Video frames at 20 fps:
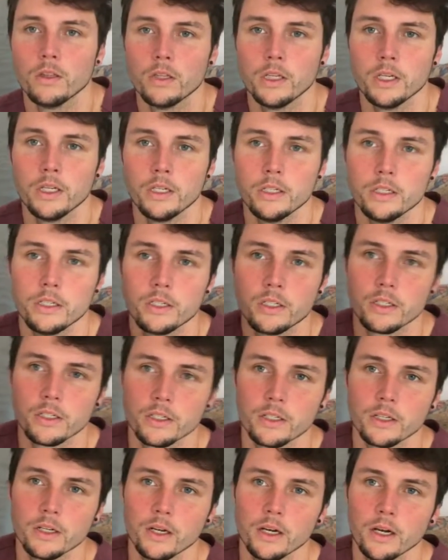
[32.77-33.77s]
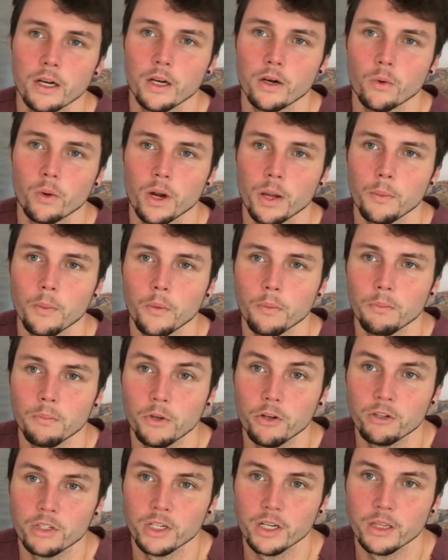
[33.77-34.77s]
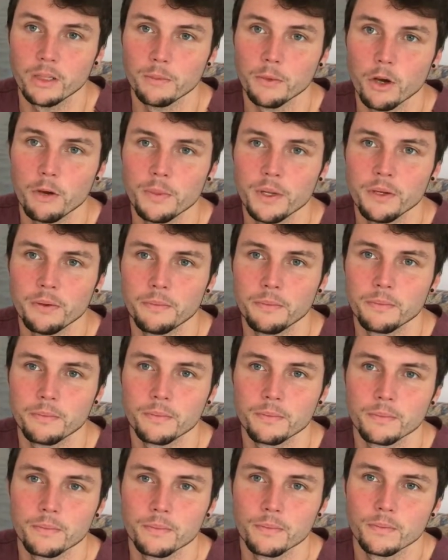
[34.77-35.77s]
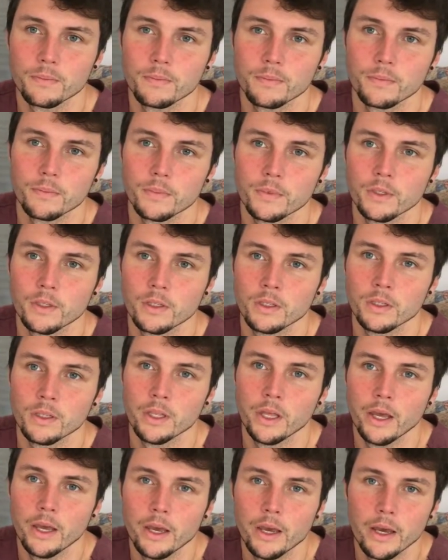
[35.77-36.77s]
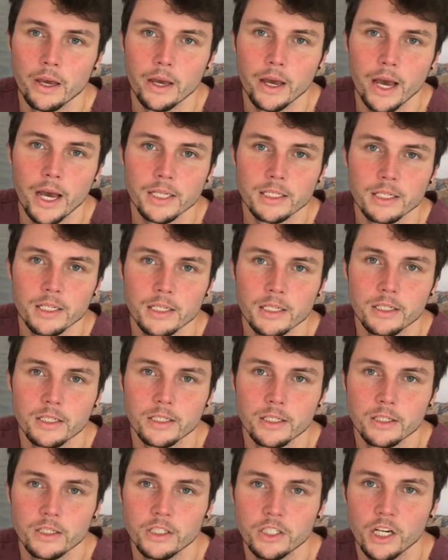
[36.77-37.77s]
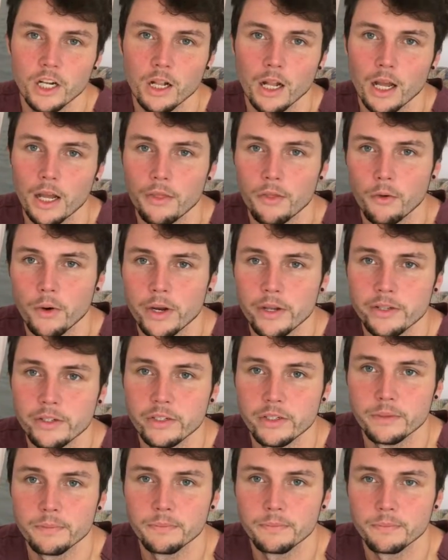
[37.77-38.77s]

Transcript: these are what I'm using at the moment. They're Asics Gel Light 3s.